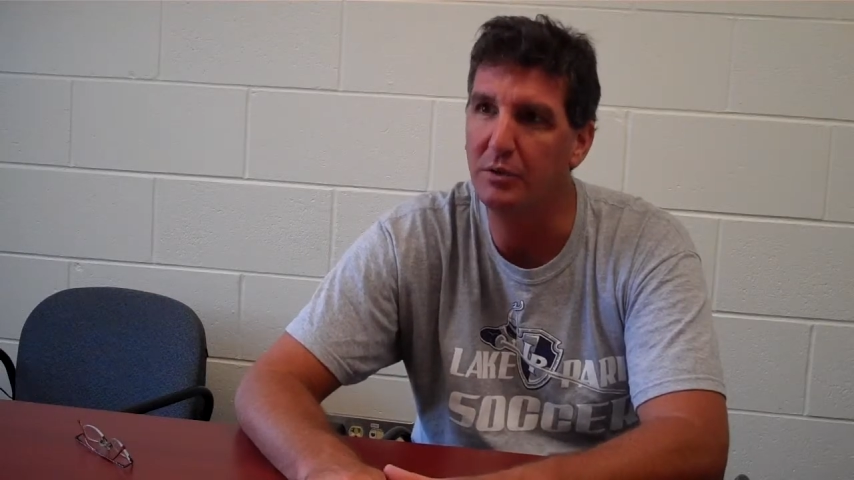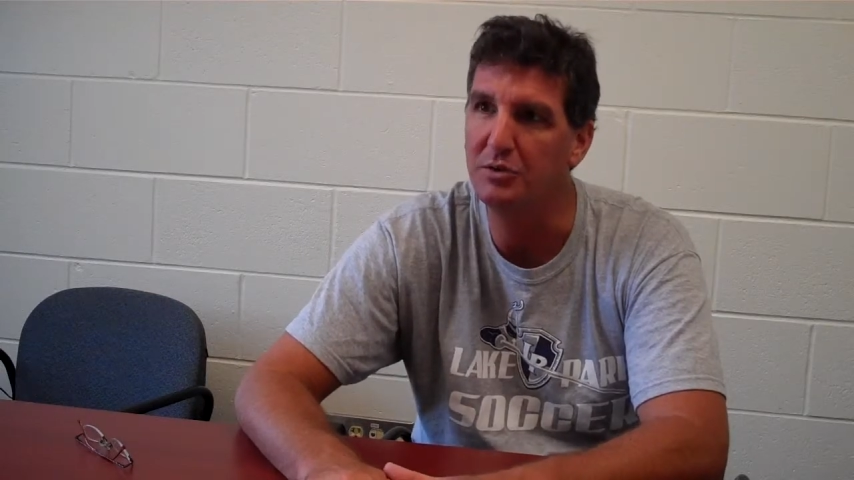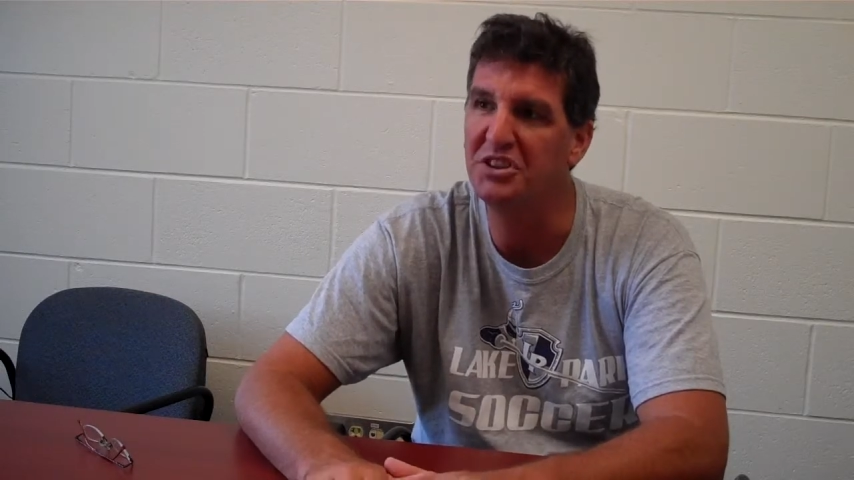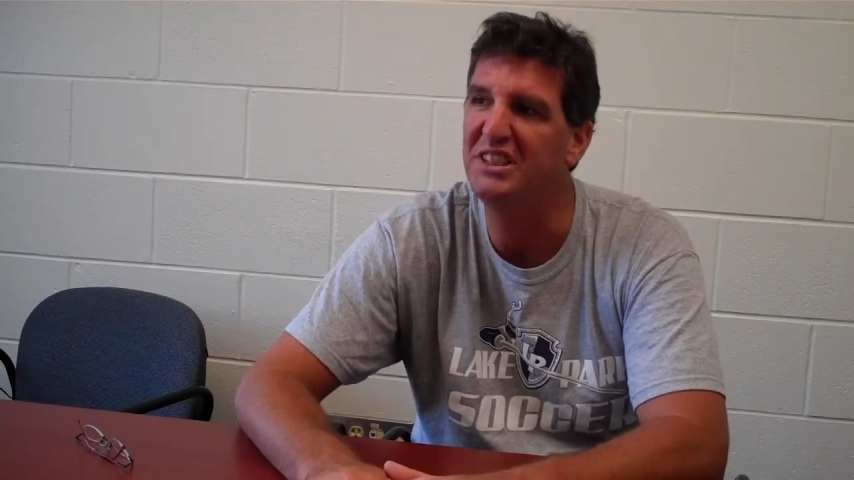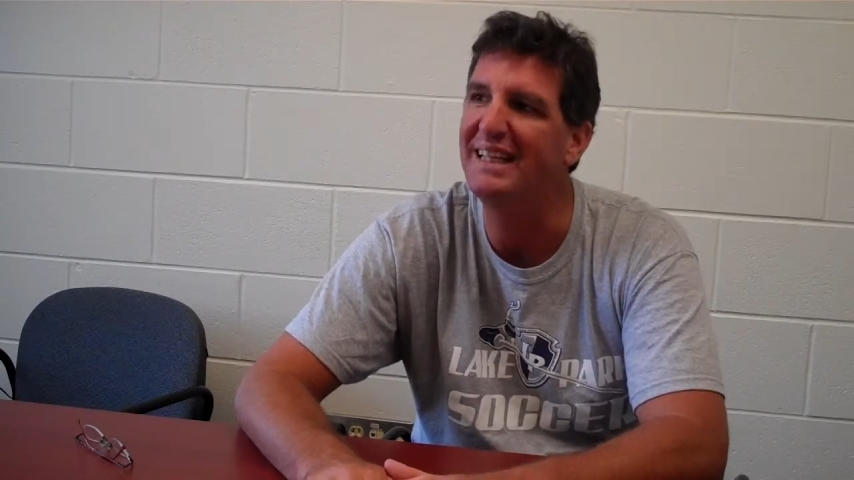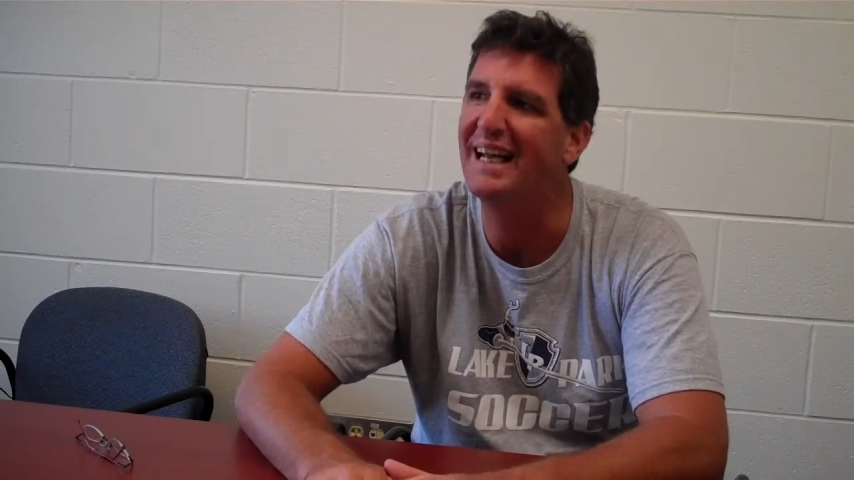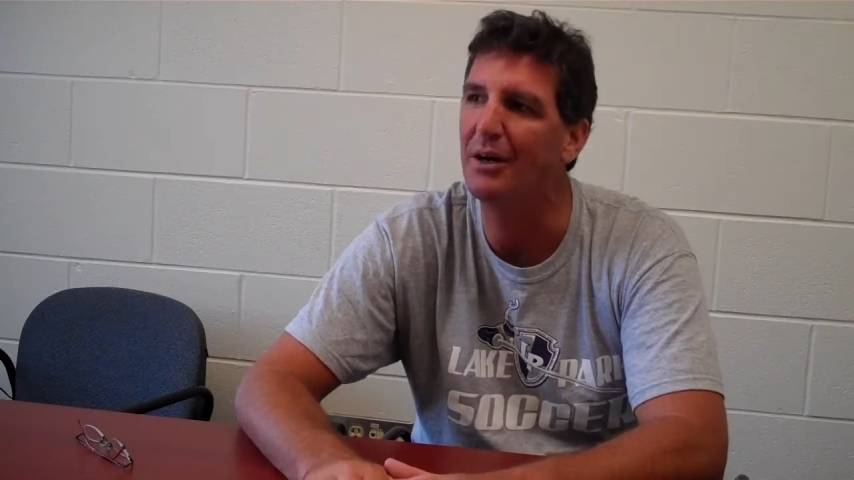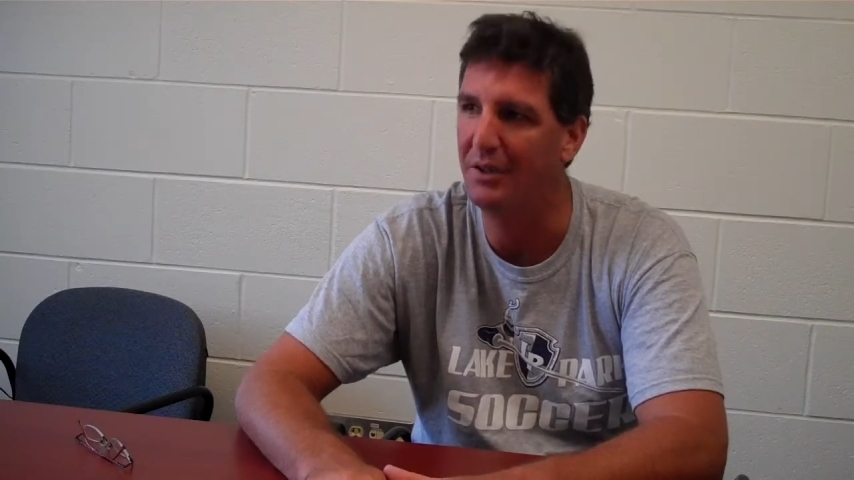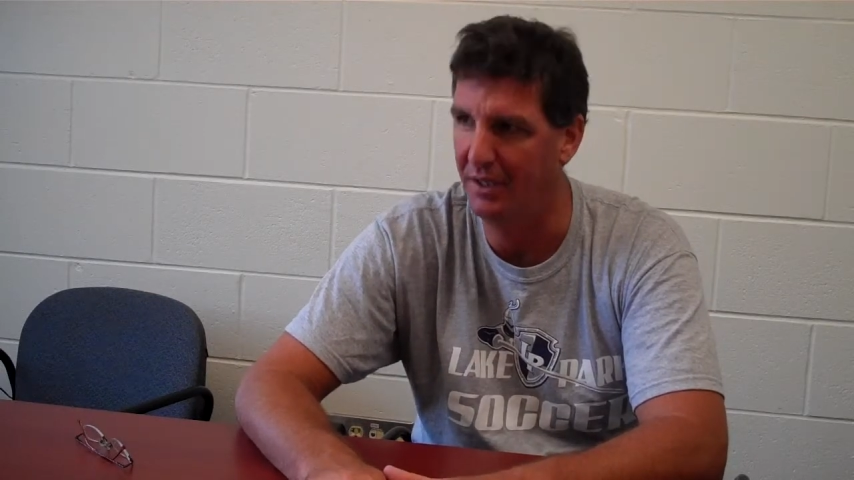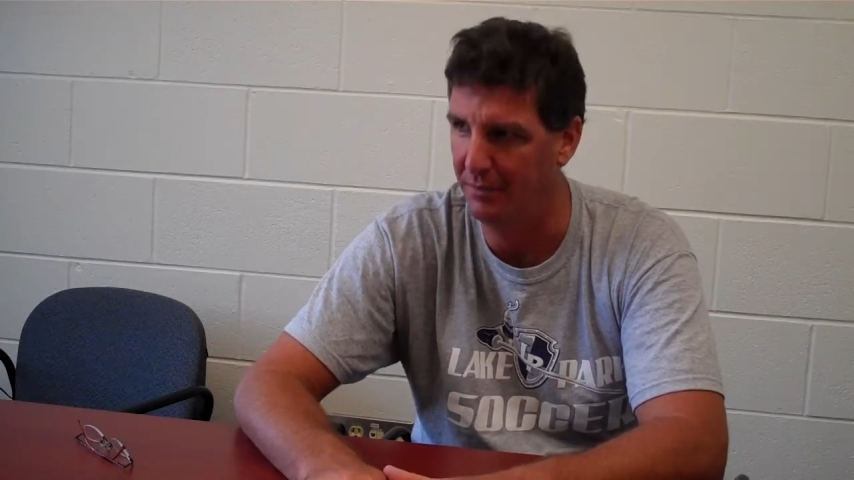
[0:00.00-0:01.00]
to seek
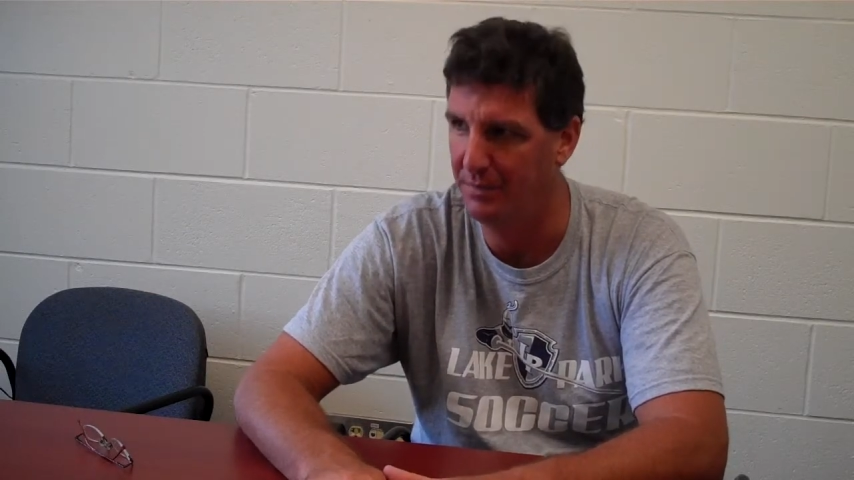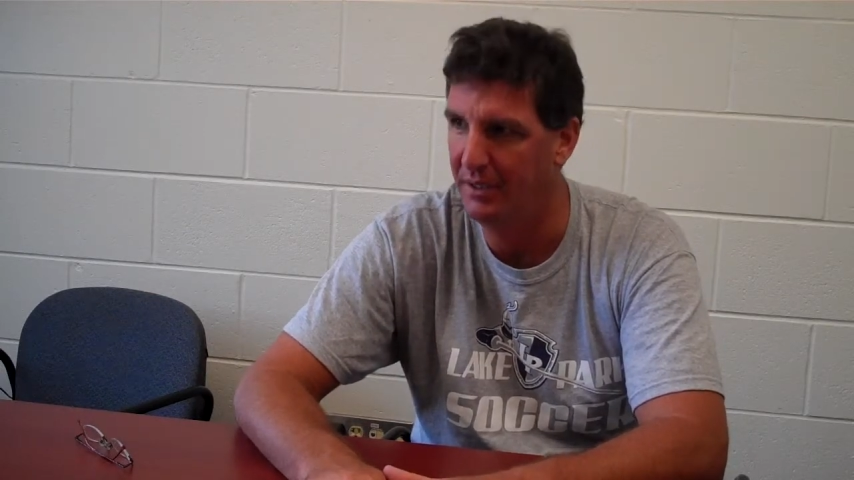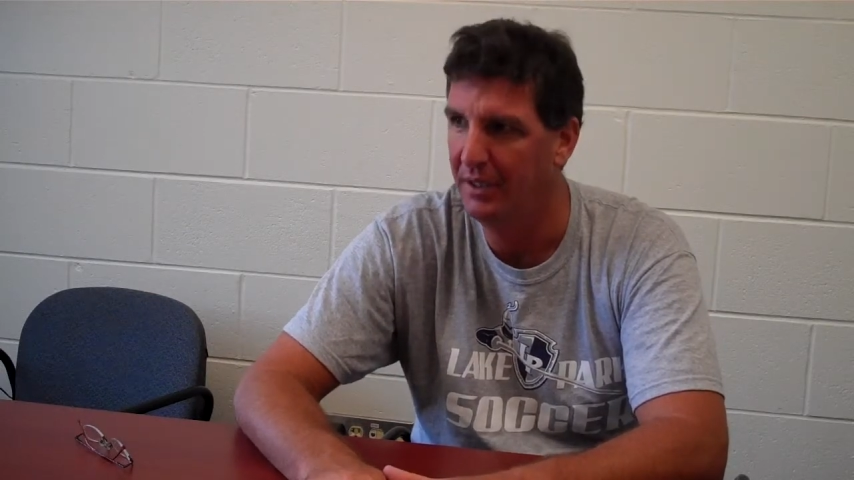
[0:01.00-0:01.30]
out help.